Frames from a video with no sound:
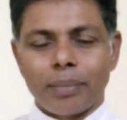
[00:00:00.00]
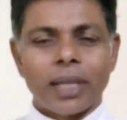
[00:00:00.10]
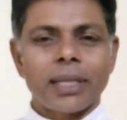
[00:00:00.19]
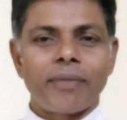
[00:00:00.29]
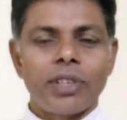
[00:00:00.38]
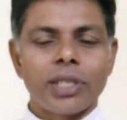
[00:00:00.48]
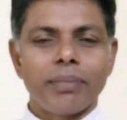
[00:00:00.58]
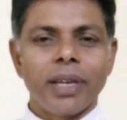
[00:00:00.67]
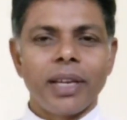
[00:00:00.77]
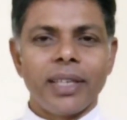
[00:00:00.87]
Blessed
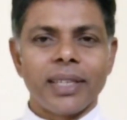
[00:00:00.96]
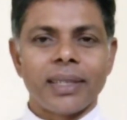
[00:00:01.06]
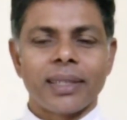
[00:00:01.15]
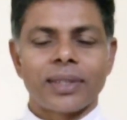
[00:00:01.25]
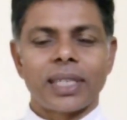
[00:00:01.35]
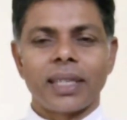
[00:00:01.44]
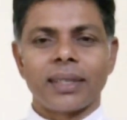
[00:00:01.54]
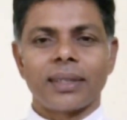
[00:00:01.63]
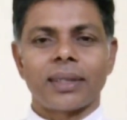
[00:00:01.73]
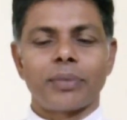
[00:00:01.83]
Virgin Mary
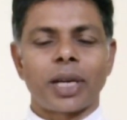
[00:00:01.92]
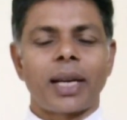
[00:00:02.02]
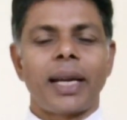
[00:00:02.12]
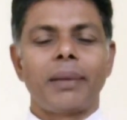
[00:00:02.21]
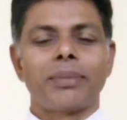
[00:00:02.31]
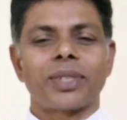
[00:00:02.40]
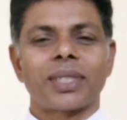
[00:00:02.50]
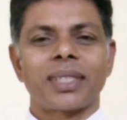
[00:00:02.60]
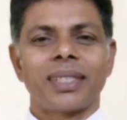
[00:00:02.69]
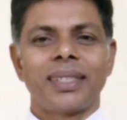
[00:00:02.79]
sings and
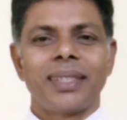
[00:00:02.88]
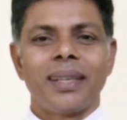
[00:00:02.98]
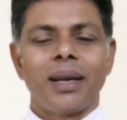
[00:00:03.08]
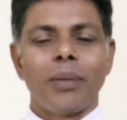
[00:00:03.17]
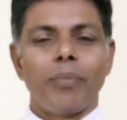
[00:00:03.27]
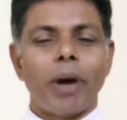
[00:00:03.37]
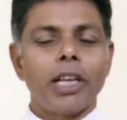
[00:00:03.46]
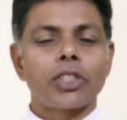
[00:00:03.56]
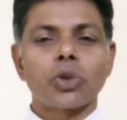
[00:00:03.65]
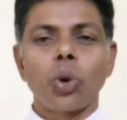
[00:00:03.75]
proclaims,
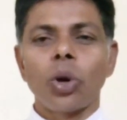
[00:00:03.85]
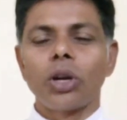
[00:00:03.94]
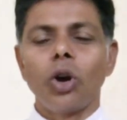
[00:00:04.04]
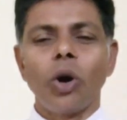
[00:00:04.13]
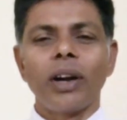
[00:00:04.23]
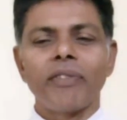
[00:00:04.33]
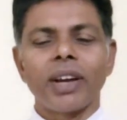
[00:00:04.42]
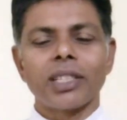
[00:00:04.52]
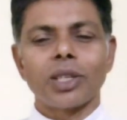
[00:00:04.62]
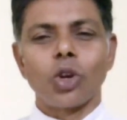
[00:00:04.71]
My soul
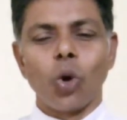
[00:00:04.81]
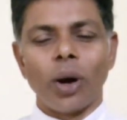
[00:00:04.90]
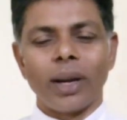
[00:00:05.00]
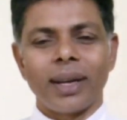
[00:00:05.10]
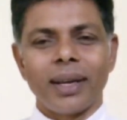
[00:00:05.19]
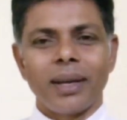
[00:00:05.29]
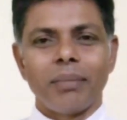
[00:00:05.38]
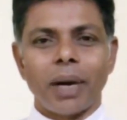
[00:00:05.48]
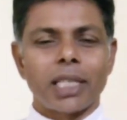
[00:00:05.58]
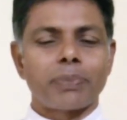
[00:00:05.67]
glorifies the Lord,
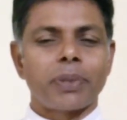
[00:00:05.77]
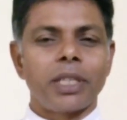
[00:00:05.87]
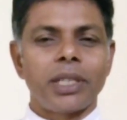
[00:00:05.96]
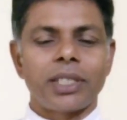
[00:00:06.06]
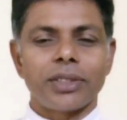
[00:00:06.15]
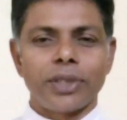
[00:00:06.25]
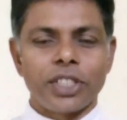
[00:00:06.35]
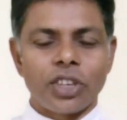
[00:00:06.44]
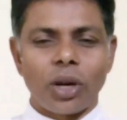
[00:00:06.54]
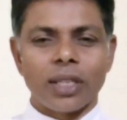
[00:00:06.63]
my spirit
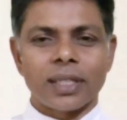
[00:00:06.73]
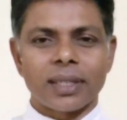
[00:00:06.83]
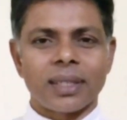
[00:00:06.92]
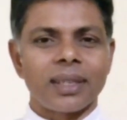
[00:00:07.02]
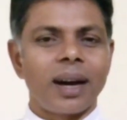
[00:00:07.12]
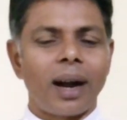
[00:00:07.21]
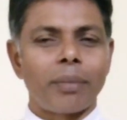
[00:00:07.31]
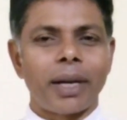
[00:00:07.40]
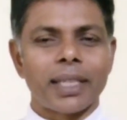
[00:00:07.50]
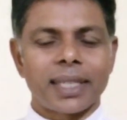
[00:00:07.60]
rejoices in
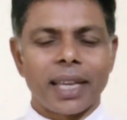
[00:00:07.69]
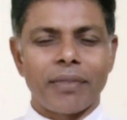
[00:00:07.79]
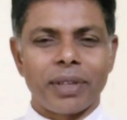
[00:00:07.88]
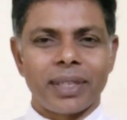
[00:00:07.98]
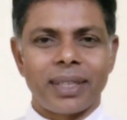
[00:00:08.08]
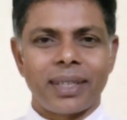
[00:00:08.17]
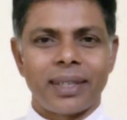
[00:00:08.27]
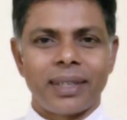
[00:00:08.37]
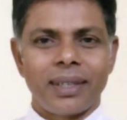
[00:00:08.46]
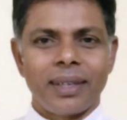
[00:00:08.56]
God my Saviour.
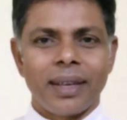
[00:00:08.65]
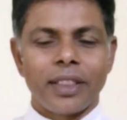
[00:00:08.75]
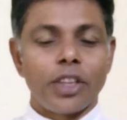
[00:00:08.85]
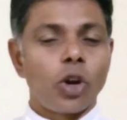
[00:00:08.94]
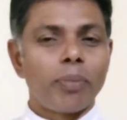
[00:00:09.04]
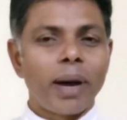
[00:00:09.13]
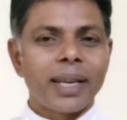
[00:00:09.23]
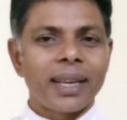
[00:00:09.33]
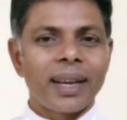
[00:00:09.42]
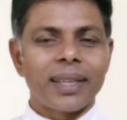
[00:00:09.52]
The
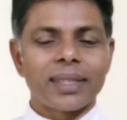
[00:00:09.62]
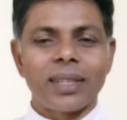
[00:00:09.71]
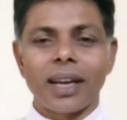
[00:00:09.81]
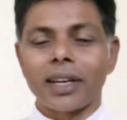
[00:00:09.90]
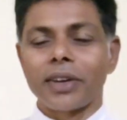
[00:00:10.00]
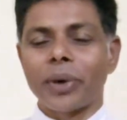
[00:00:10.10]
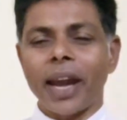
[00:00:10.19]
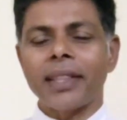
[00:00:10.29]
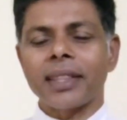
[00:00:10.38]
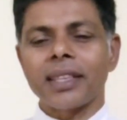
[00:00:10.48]
Almighty has done
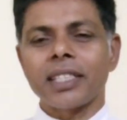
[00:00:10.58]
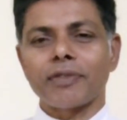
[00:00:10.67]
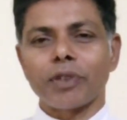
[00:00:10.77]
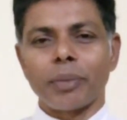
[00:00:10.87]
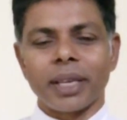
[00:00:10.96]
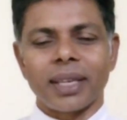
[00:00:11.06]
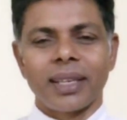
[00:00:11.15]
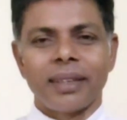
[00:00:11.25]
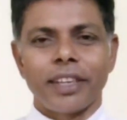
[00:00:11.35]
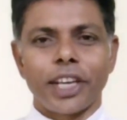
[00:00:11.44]
great things for me,
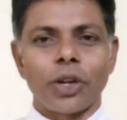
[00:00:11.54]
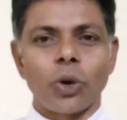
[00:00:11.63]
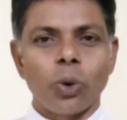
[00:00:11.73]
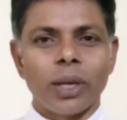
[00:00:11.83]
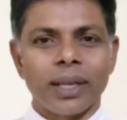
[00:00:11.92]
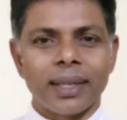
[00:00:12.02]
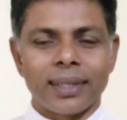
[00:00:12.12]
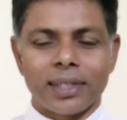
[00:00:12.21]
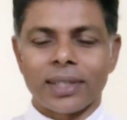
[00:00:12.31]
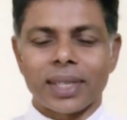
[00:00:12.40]
and
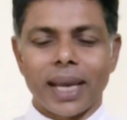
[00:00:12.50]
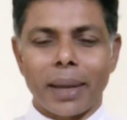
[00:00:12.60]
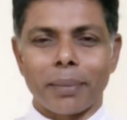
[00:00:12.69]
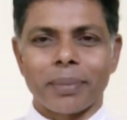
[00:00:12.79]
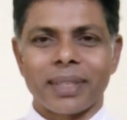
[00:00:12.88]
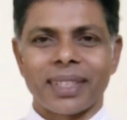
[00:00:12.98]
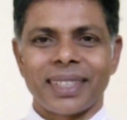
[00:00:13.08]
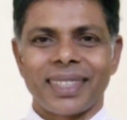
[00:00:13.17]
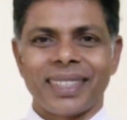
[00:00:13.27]
holy is His name.